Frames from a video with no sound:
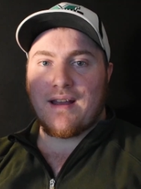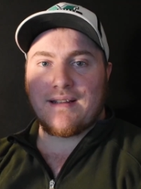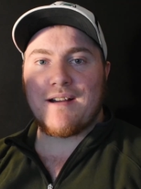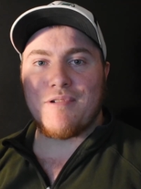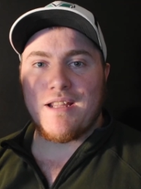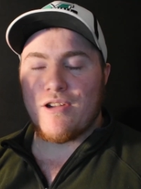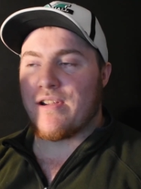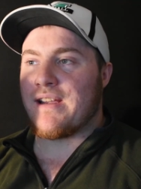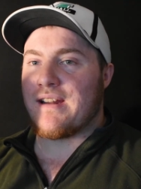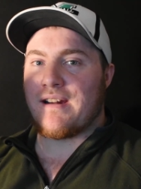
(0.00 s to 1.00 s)
And that way you
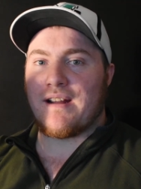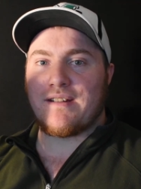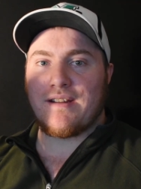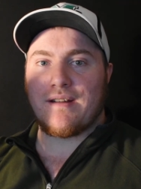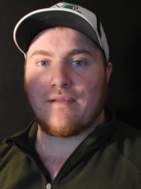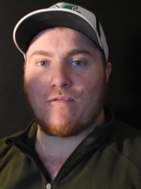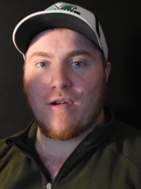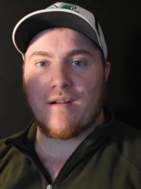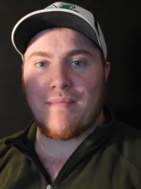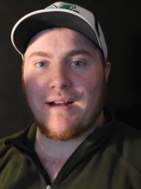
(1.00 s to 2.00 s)
can get an idea of
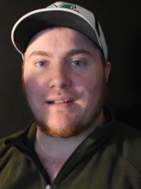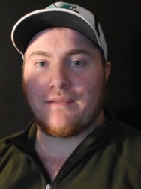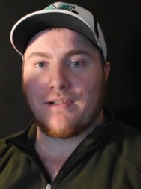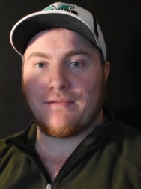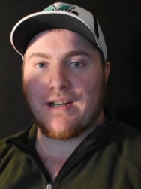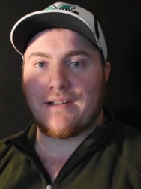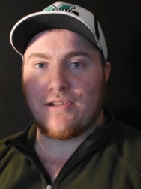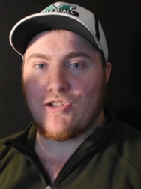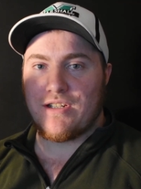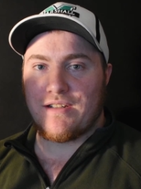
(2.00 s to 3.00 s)
where my level of
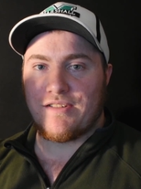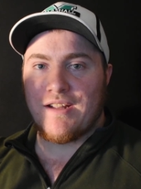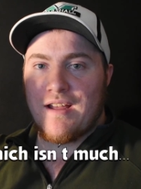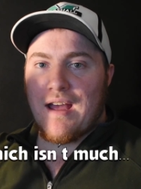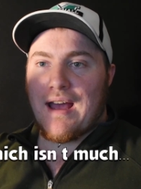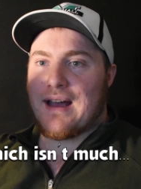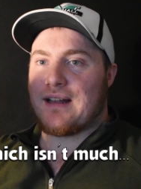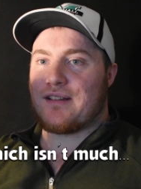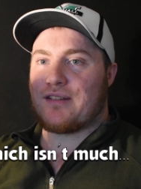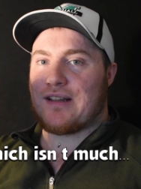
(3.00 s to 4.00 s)
knowledge is
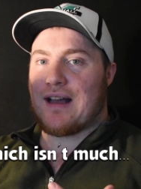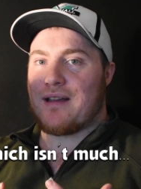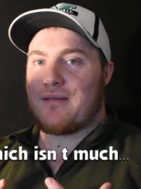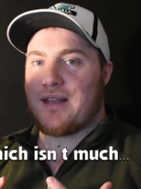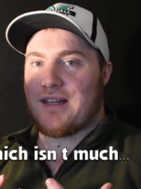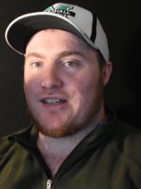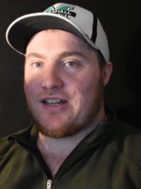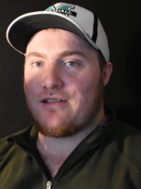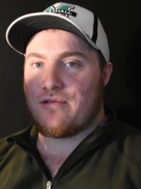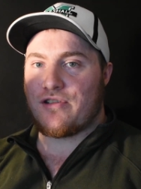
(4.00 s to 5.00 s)
as I
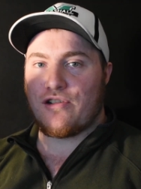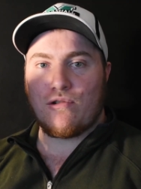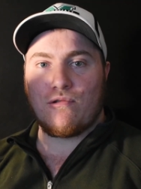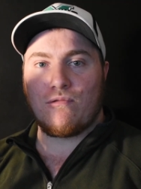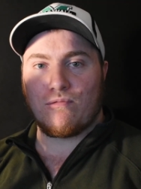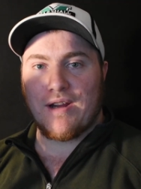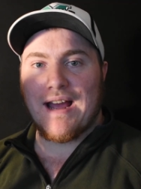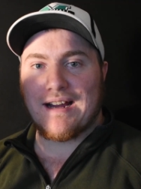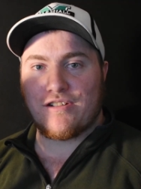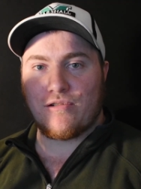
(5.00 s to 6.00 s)
continue to
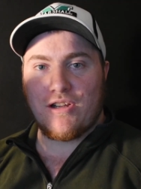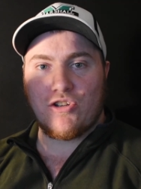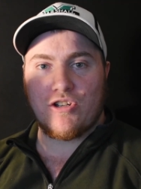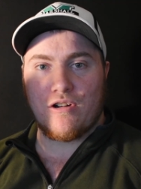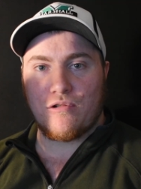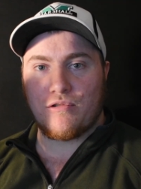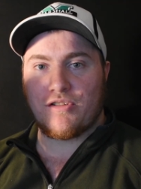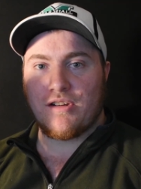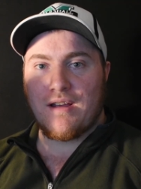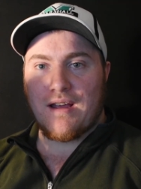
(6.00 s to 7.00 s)
react to these shows